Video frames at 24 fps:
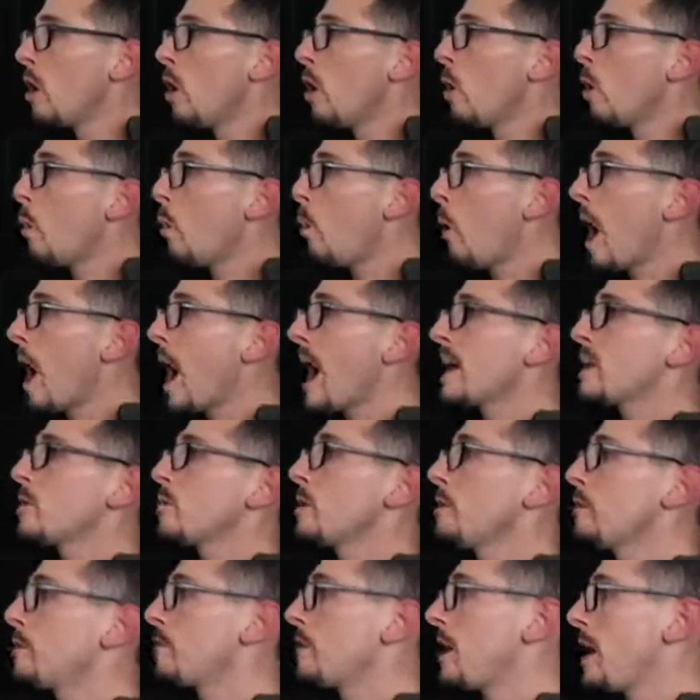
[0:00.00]
why we
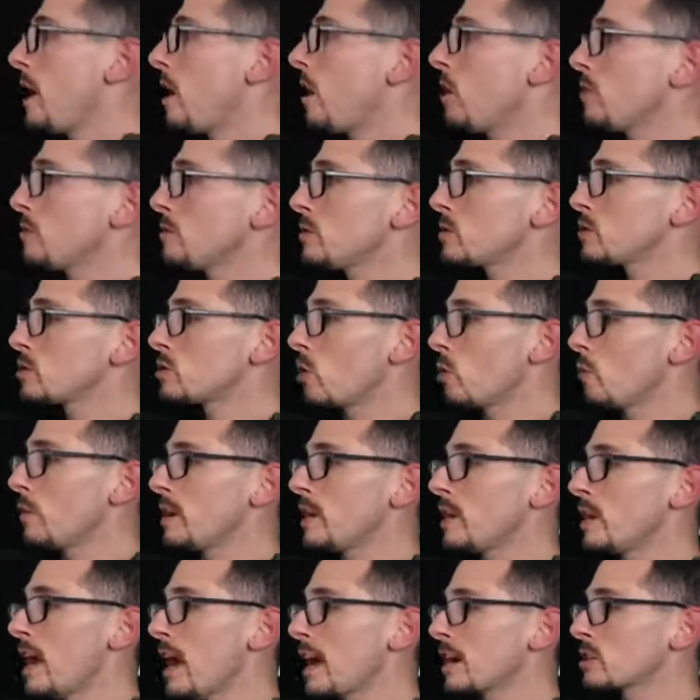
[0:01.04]
failed so we
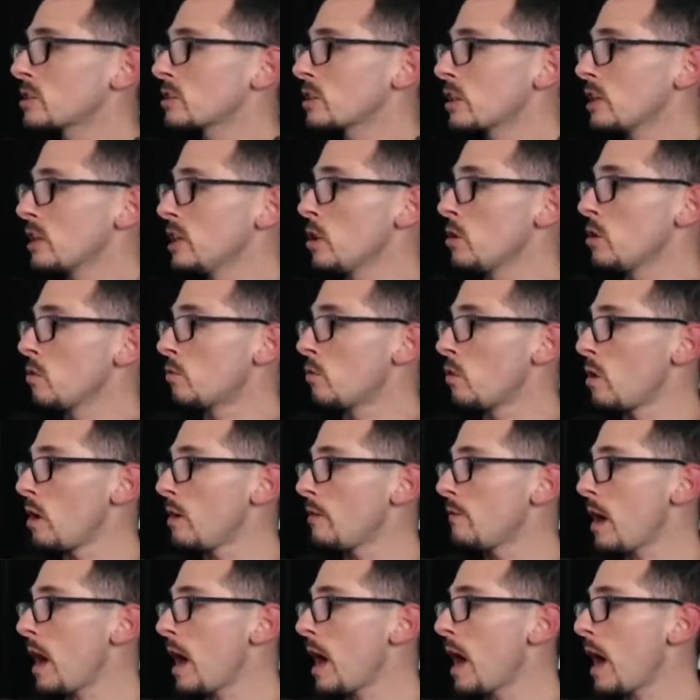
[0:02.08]
can actually
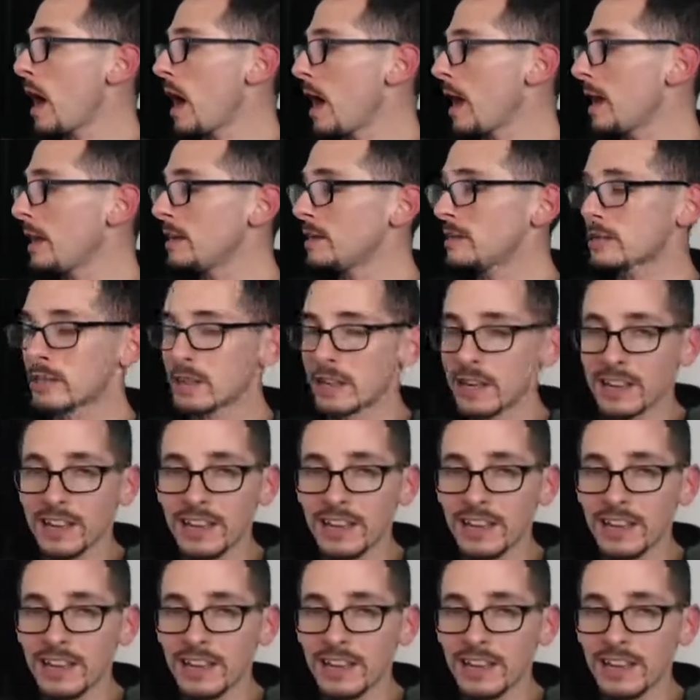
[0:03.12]
revise